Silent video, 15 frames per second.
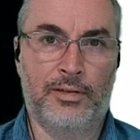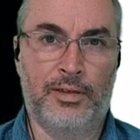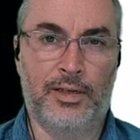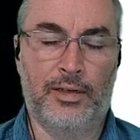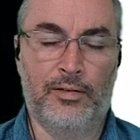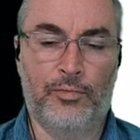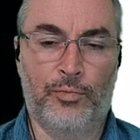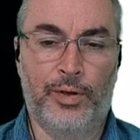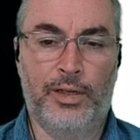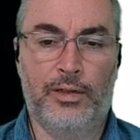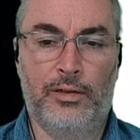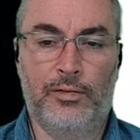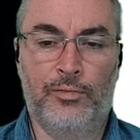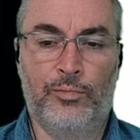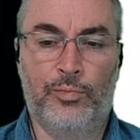Yeah,
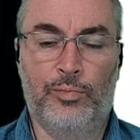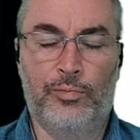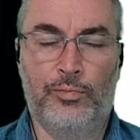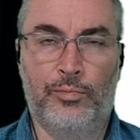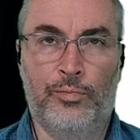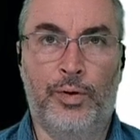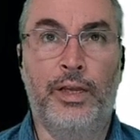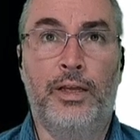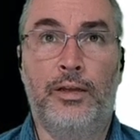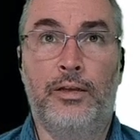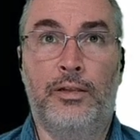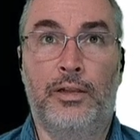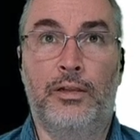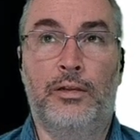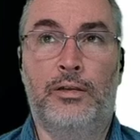
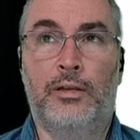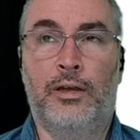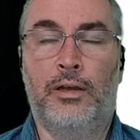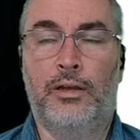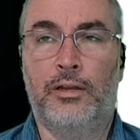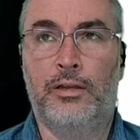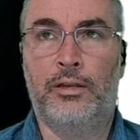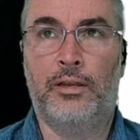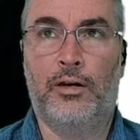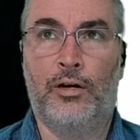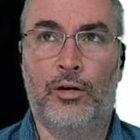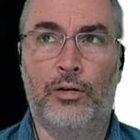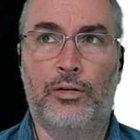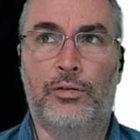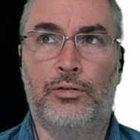the
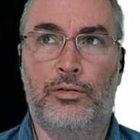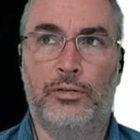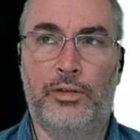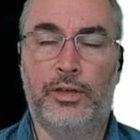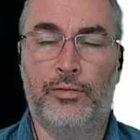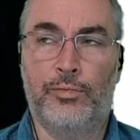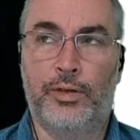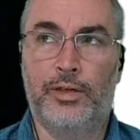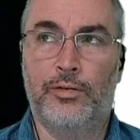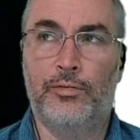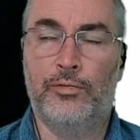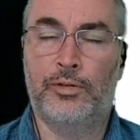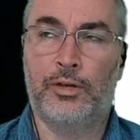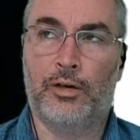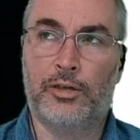article that we
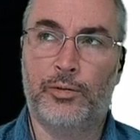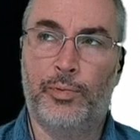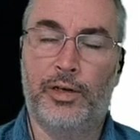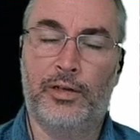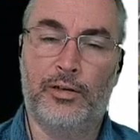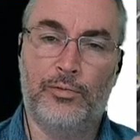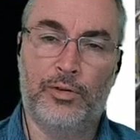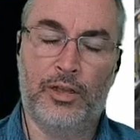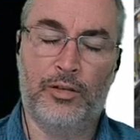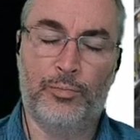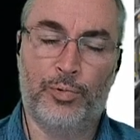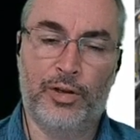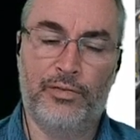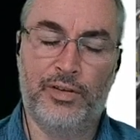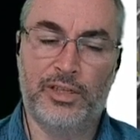talked about in a
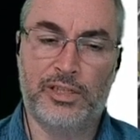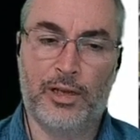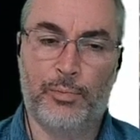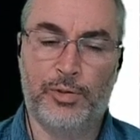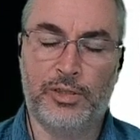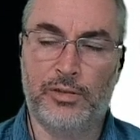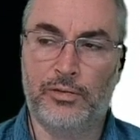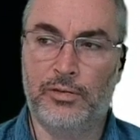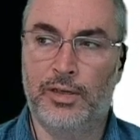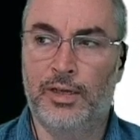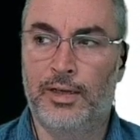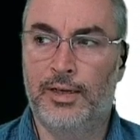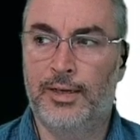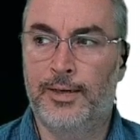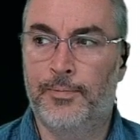previous episode
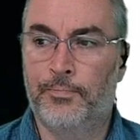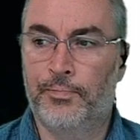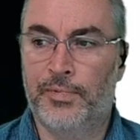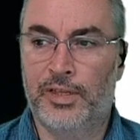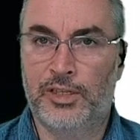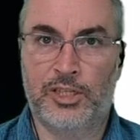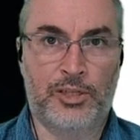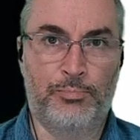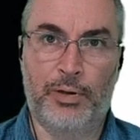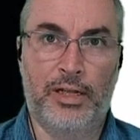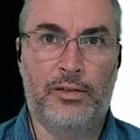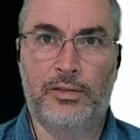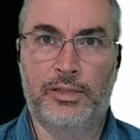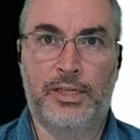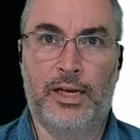
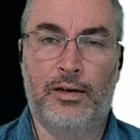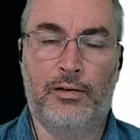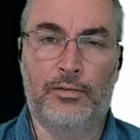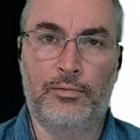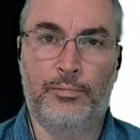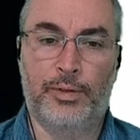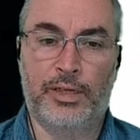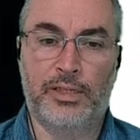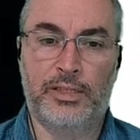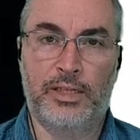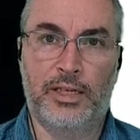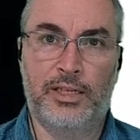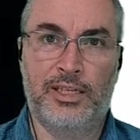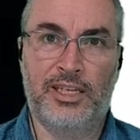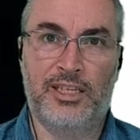spells out, because
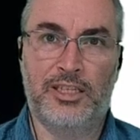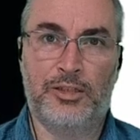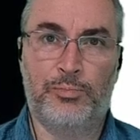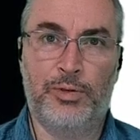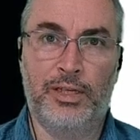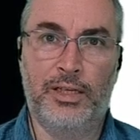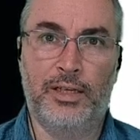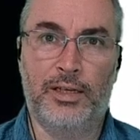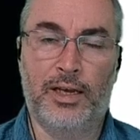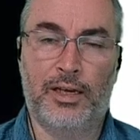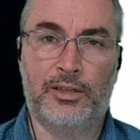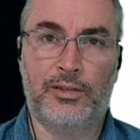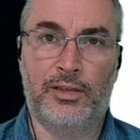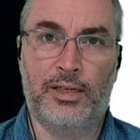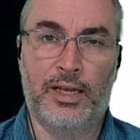the NTSB
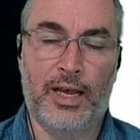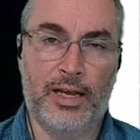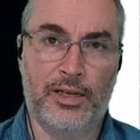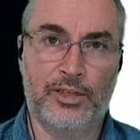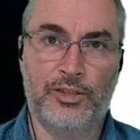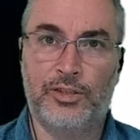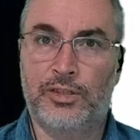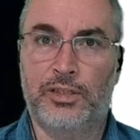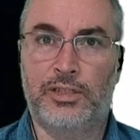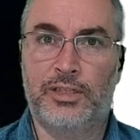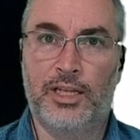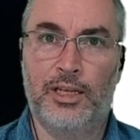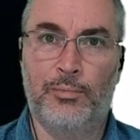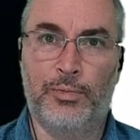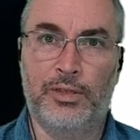actually has the
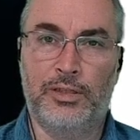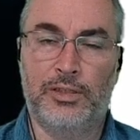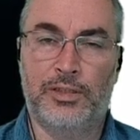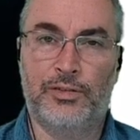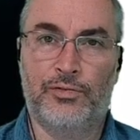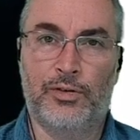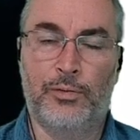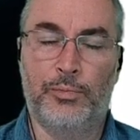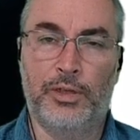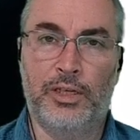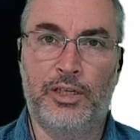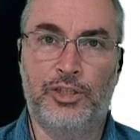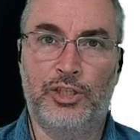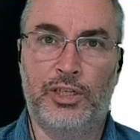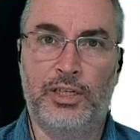statements from the
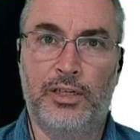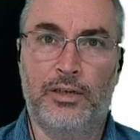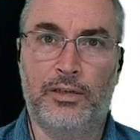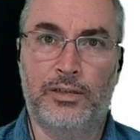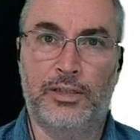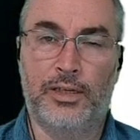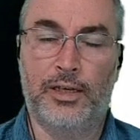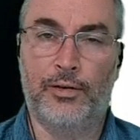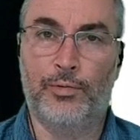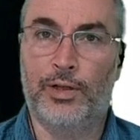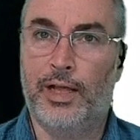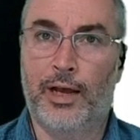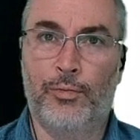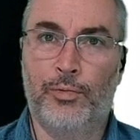engineer saying, well, I